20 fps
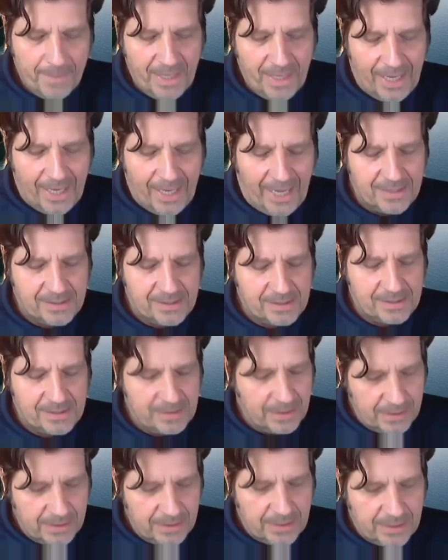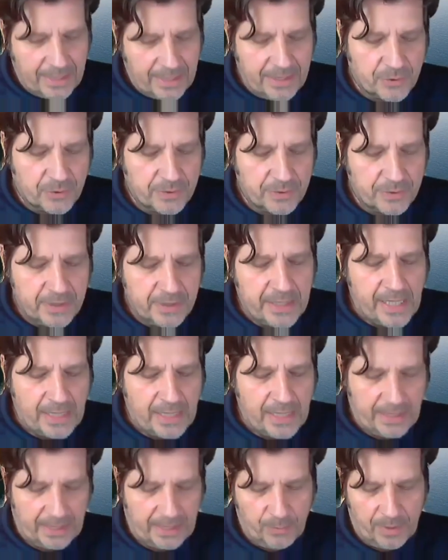It started
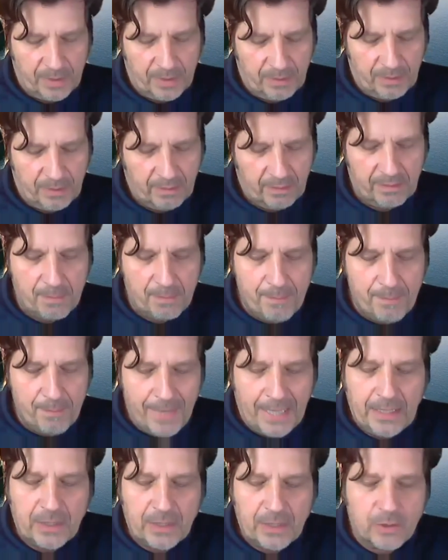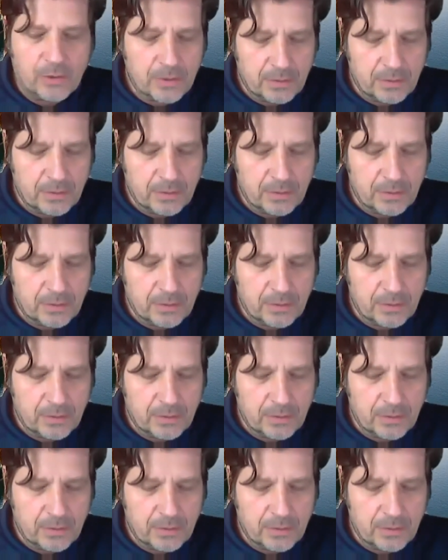intriguingly with the many good